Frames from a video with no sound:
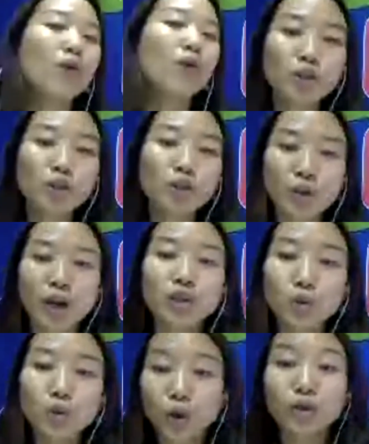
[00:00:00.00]
all around
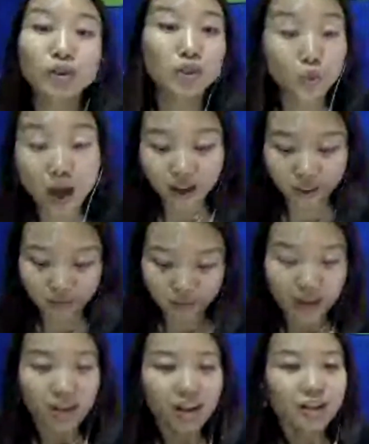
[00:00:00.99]
the world as well.
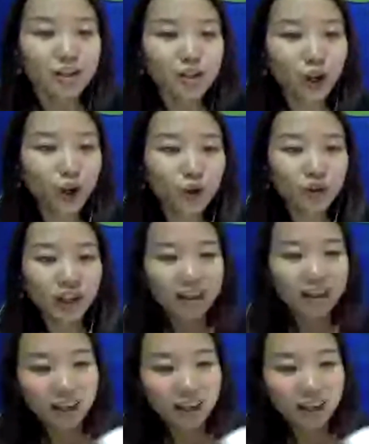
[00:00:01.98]
So the